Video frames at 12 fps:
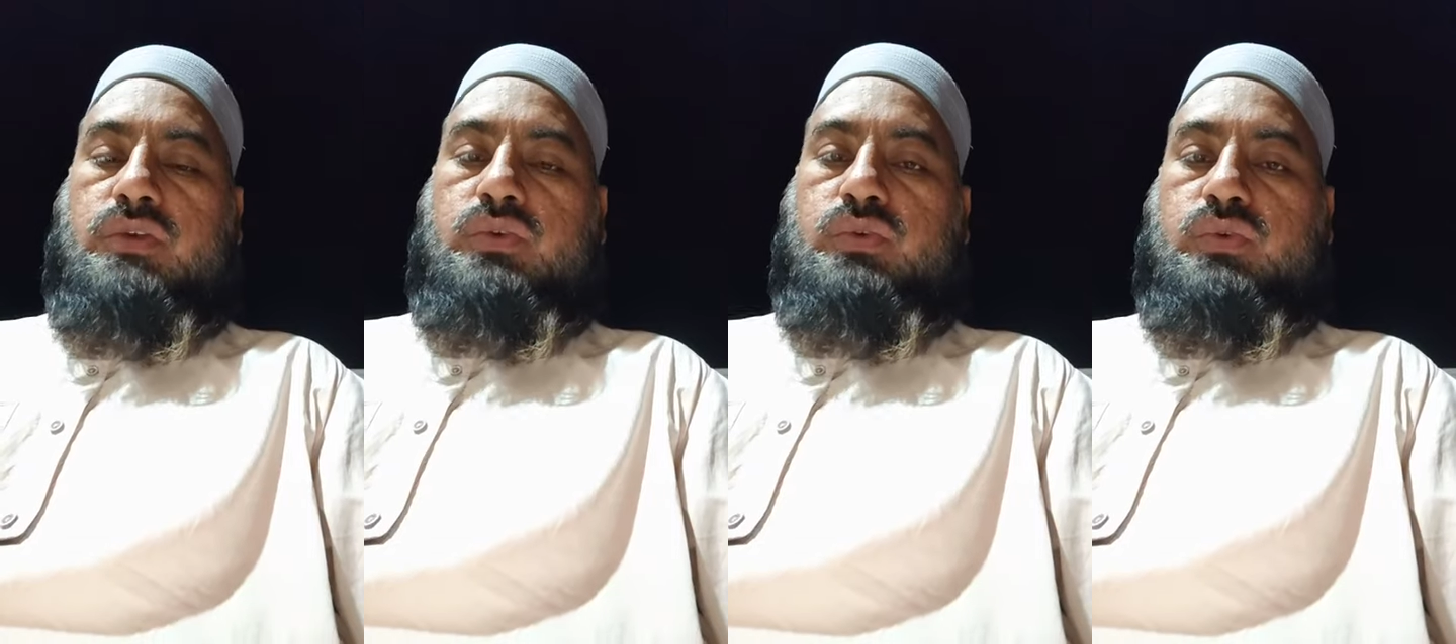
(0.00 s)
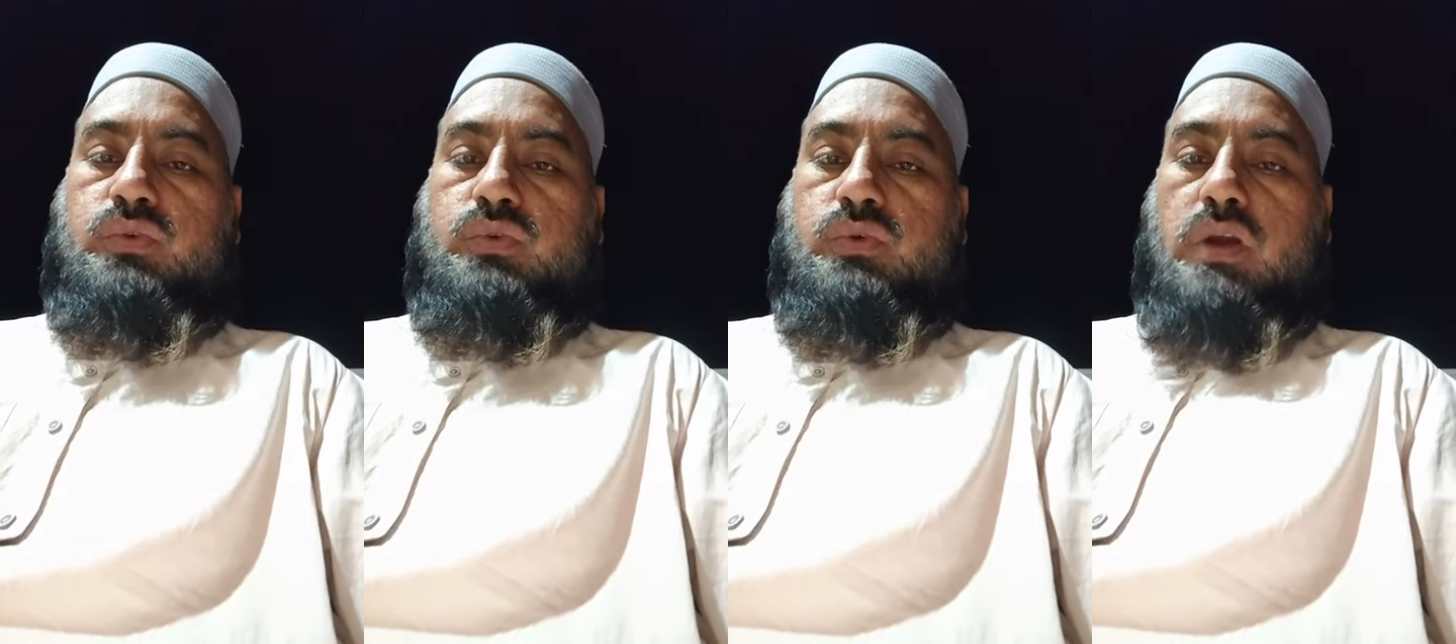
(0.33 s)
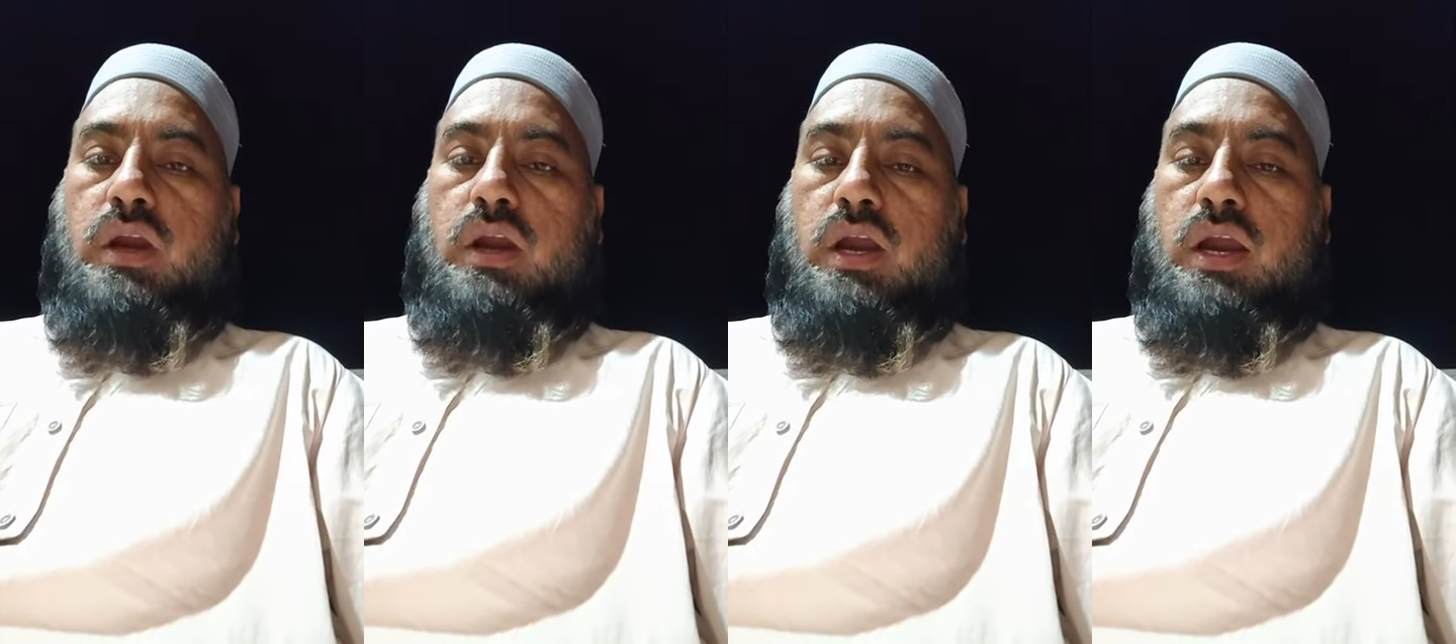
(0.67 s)
you
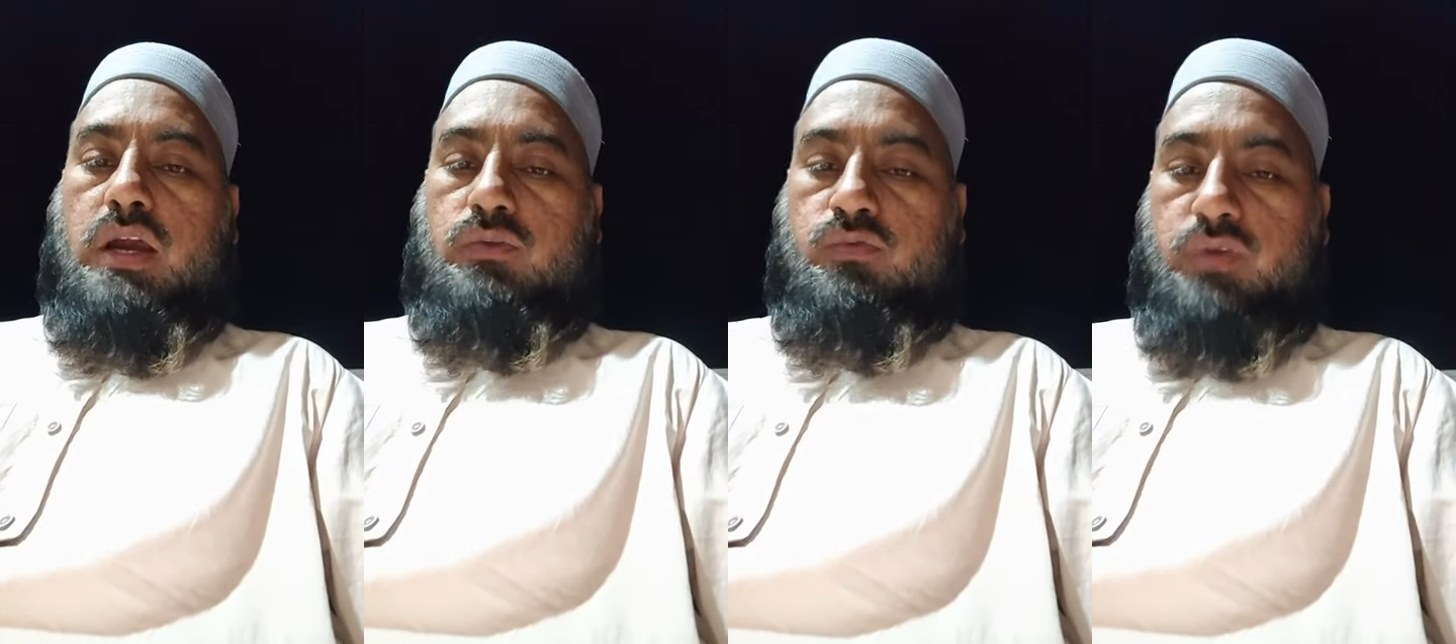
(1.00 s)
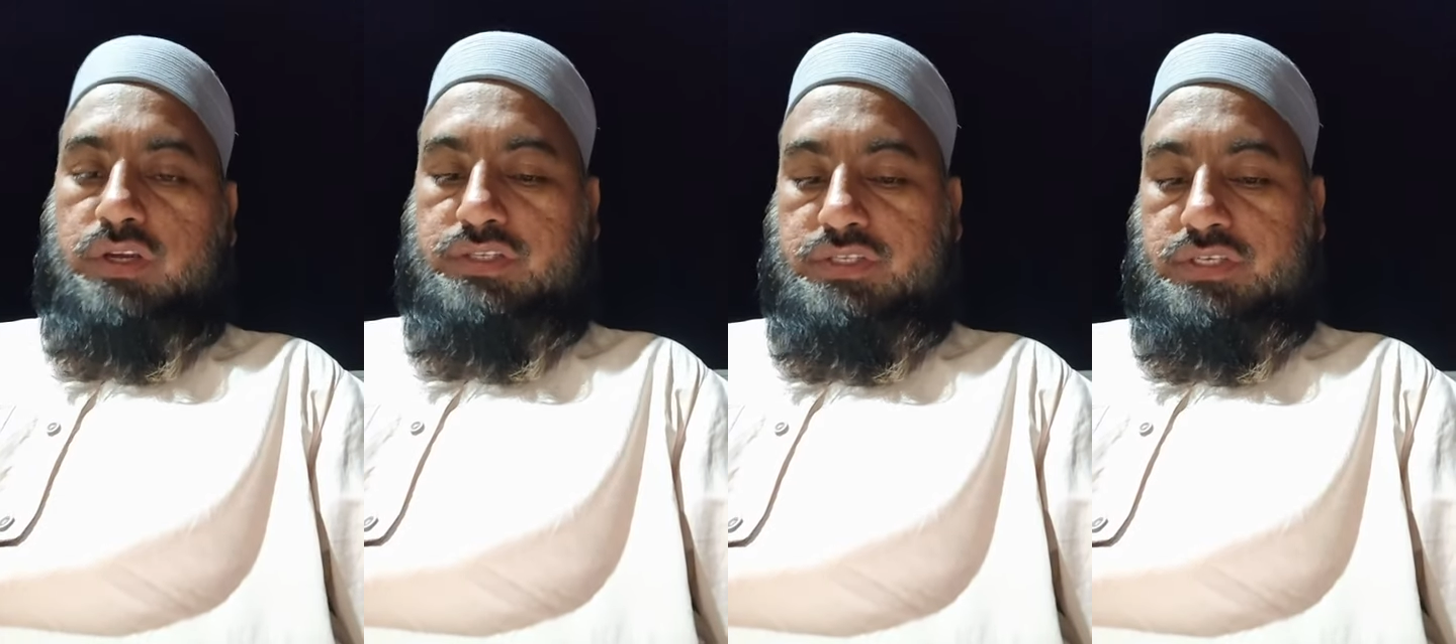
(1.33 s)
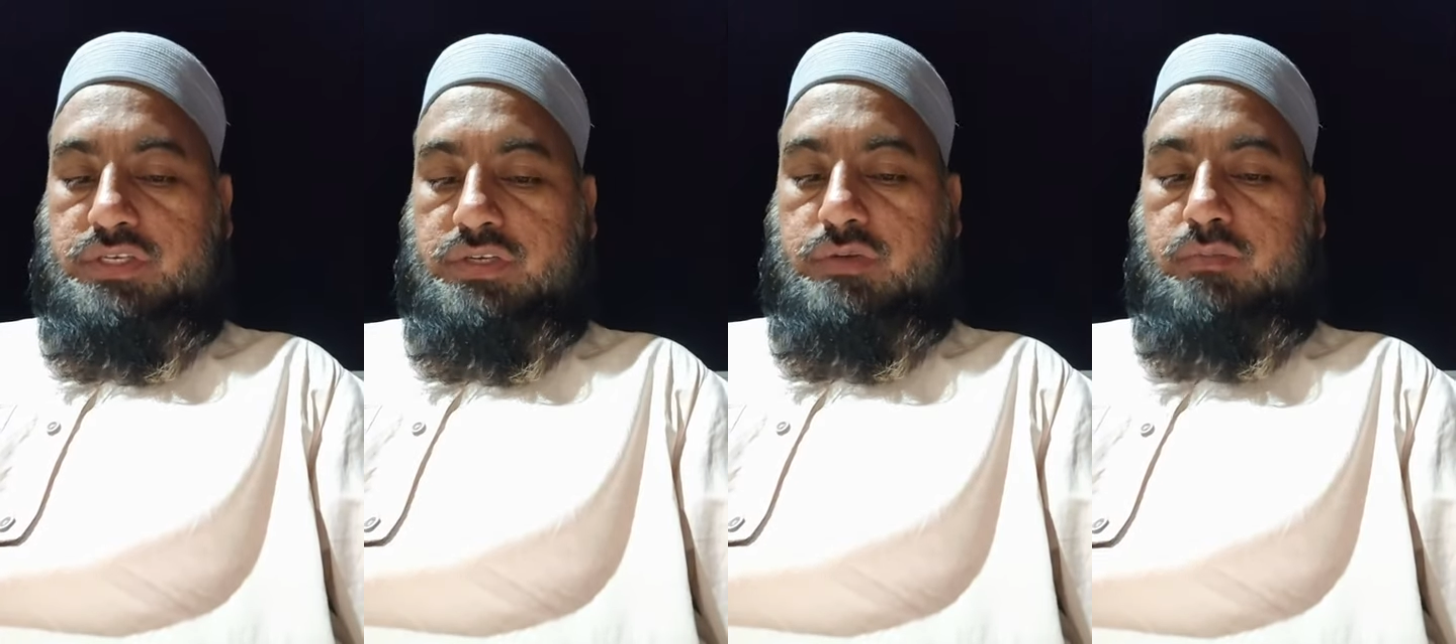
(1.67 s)
are
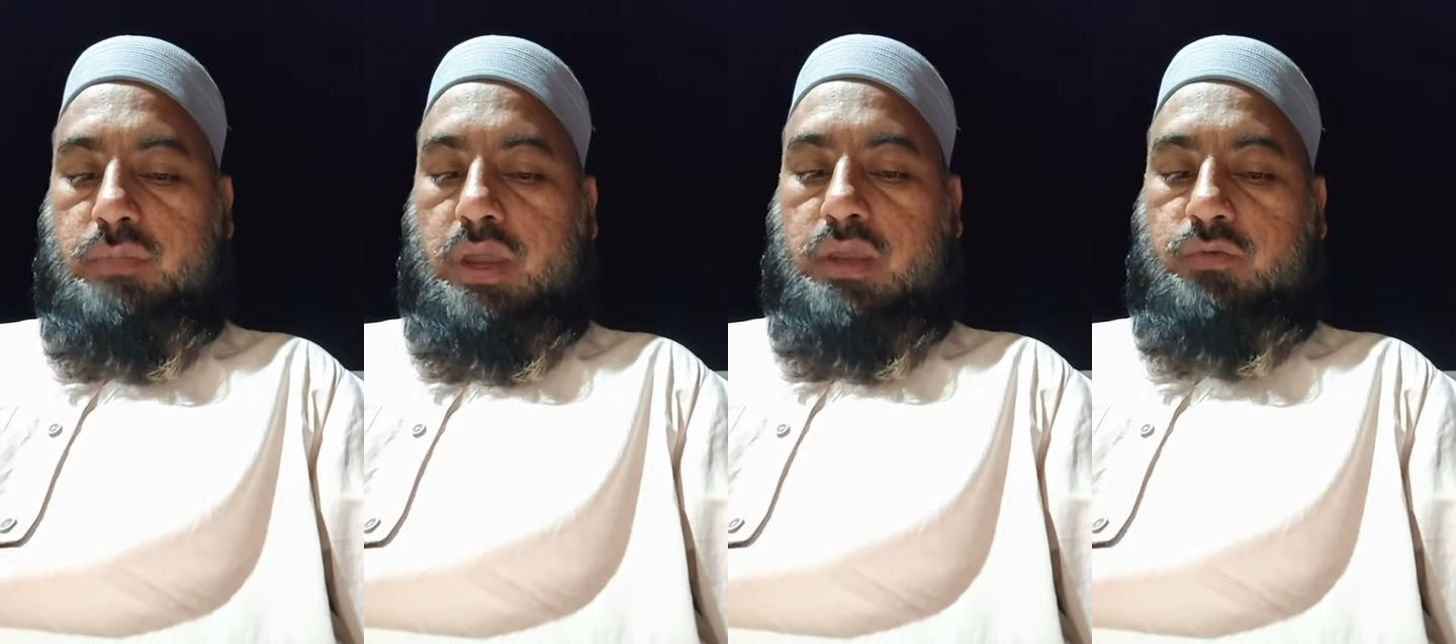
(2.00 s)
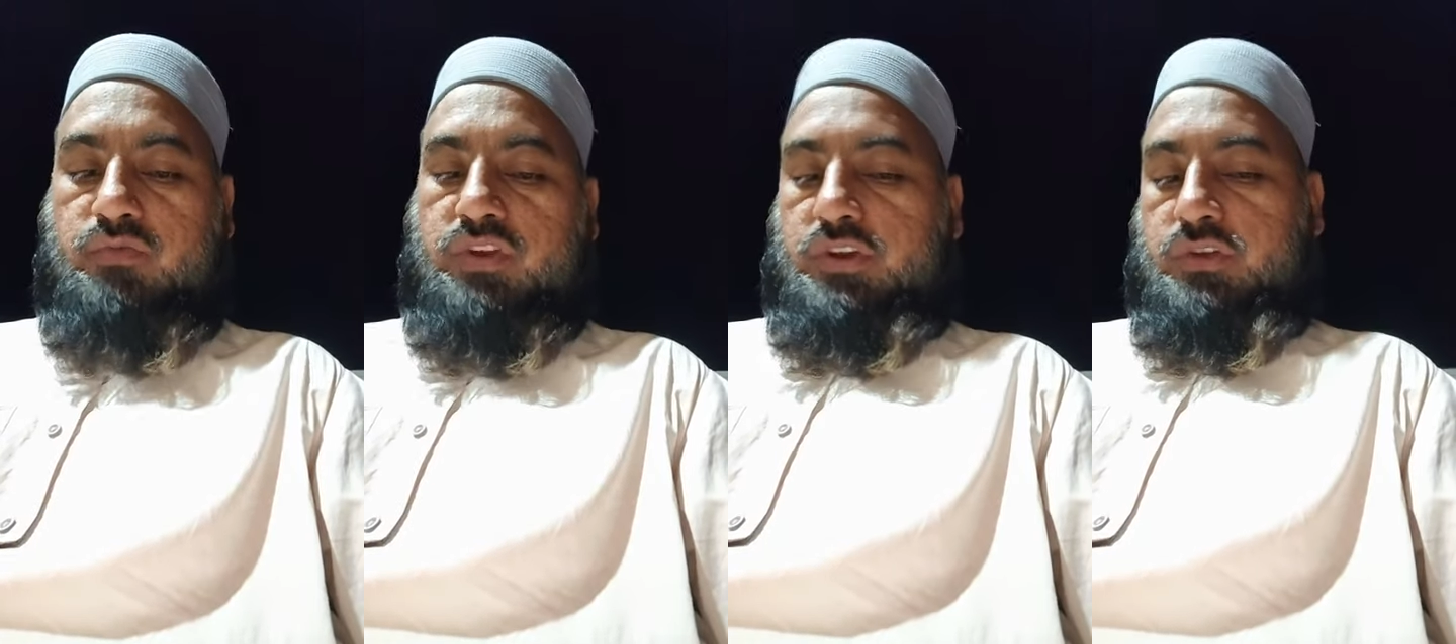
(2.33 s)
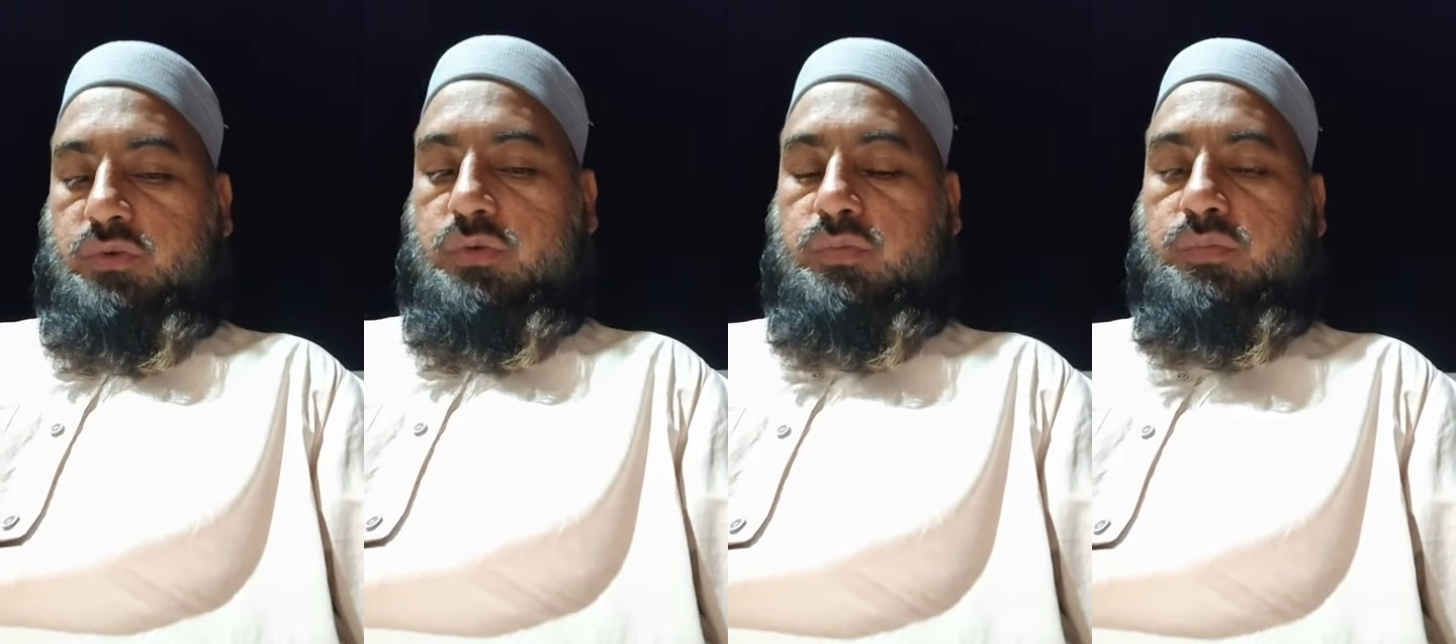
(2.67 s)
watching my video.